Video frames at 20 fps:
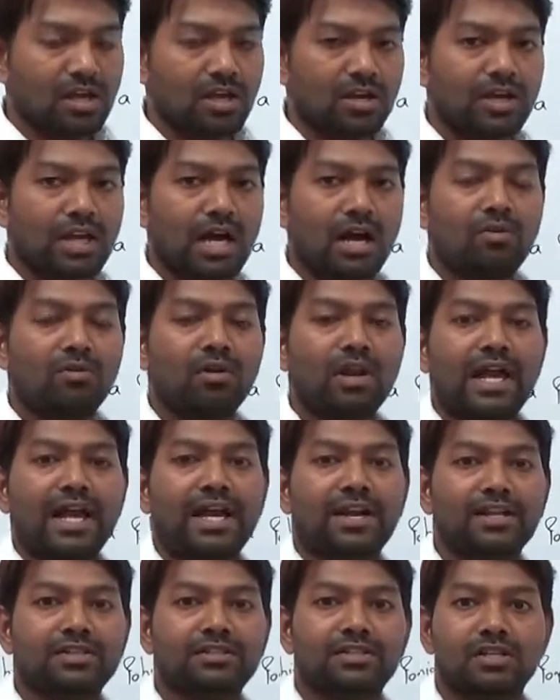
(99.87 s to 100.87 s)
Now
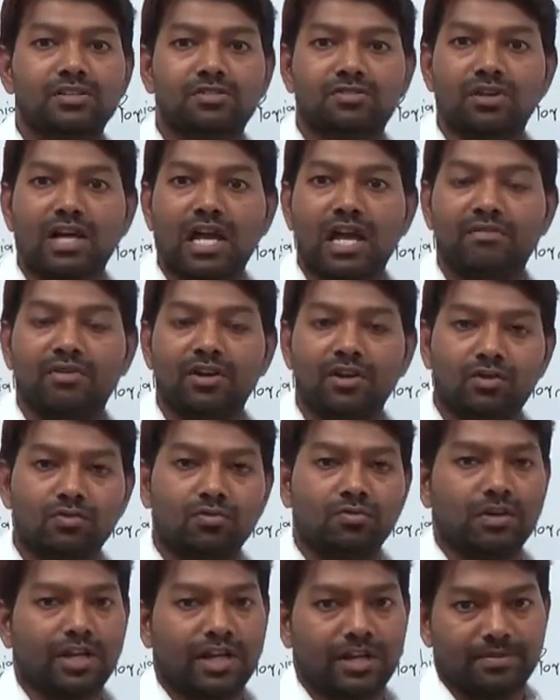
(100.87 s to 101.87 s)
light is also having
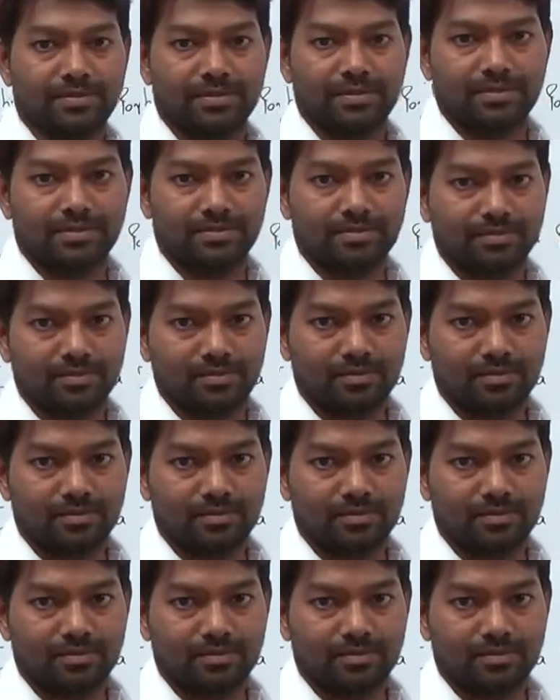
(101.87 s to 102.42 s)
two types.